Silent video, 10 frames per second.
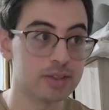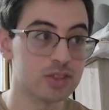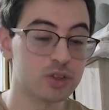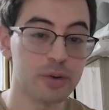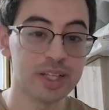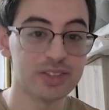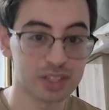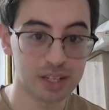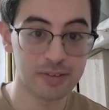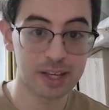It's so
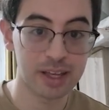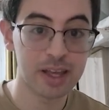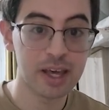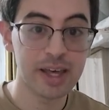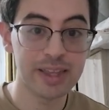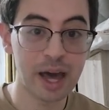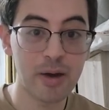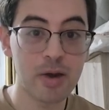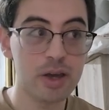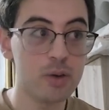insignificant that